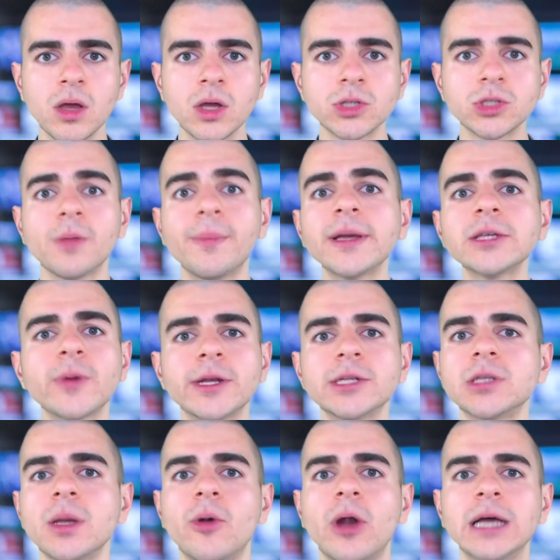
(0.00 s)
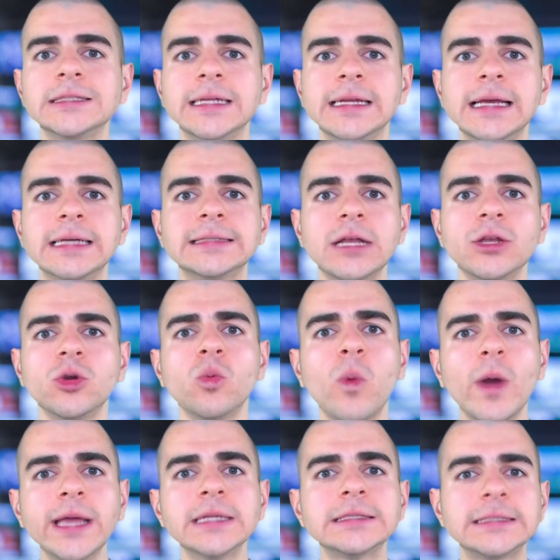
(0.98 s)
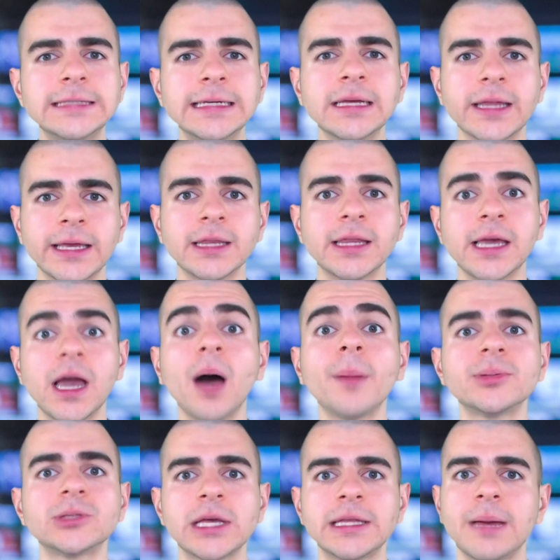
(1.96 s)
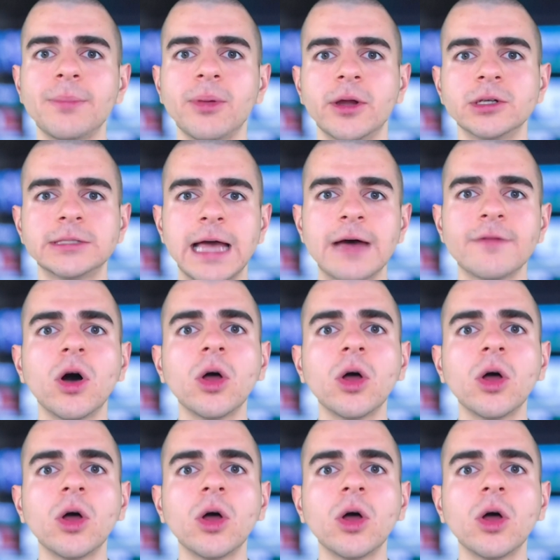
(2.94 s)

So the best way to summarize it is that you weight ceiling, the upside that players have,